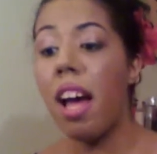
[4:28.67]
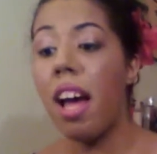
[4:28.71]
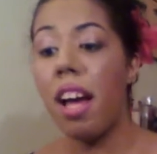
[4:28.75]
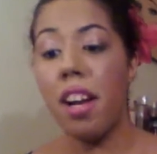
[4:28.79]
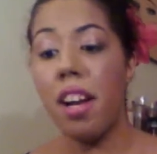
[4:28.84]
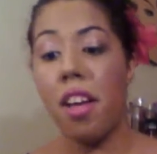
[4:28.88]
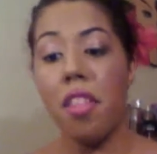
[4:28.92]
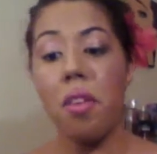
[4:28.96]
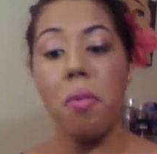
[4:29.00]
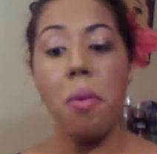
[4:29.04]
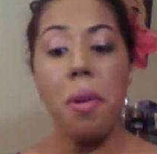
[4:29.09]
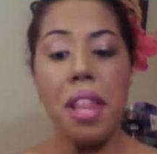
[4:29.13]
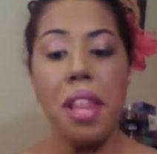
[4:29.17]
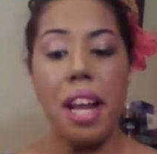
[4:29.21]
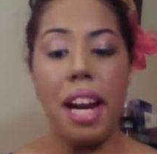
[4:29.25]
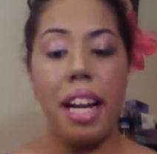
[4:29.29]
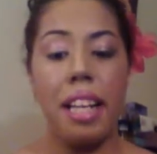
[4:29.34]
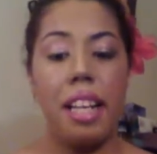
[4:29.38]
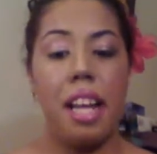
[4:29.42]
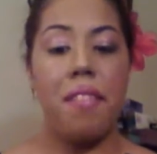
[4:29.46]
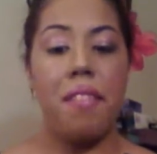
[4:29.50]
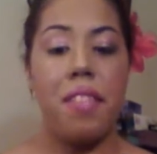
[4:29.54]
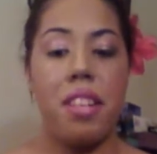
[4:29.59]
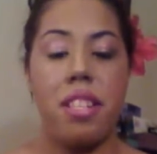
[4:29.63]
Another one that I
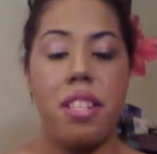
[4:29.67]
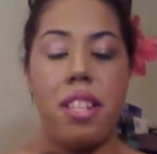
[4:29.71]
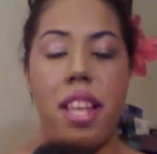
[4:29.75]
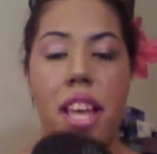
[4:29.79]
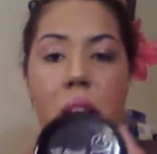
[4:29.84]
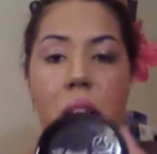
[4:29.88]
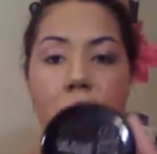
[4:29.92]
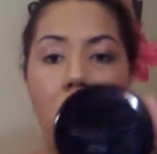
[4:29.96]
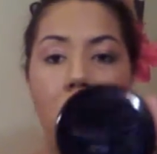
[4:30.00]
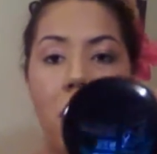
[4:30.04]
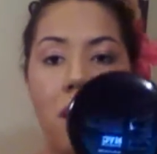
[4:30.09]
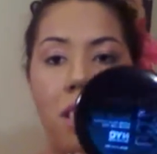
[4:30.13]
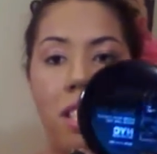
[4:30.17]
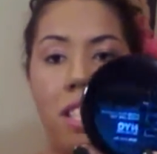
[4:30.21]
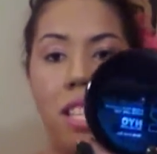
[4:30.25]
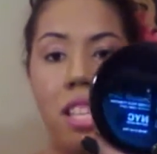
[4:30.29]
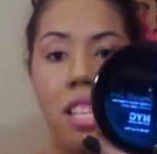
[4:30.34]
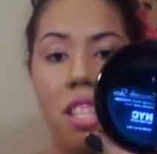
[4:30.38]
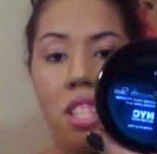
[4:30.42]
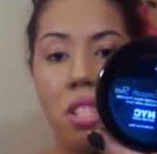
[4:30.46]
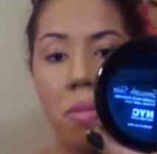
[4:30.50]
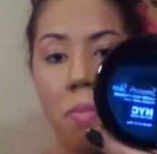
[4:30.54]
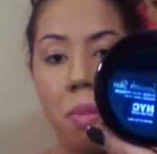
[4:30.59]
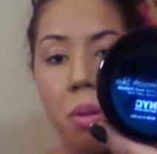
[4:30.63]
love is the
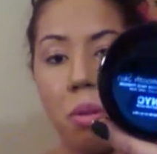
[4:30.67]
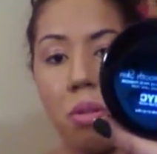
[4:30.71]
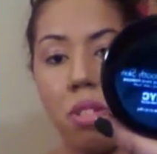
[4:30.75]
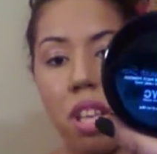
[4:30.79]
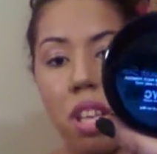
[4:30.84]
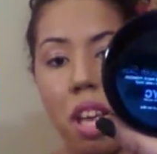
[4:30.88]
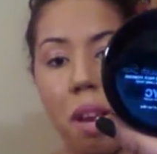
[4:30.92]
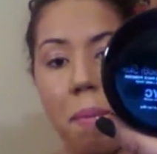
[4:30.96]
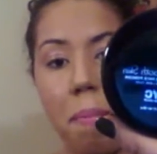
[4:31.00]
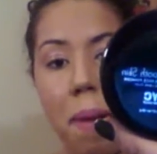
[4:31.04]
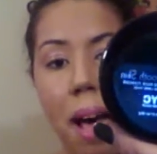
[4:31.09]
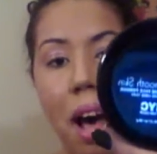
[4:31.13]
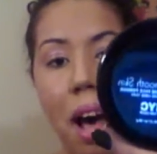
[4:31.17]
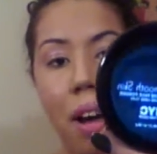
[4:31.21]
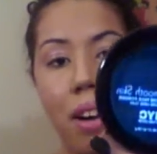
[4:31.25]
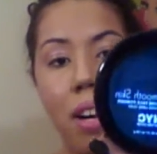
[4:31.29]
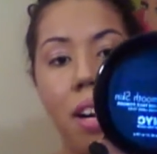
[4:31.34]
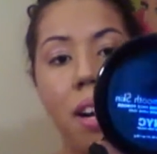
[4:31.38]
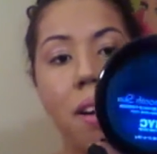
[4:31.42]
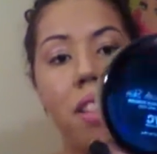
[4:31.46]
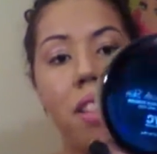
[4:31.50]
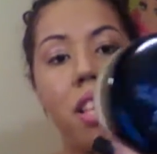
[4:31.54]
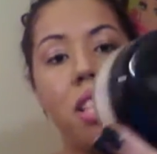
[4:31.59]
NYC Smooth Skin Powder.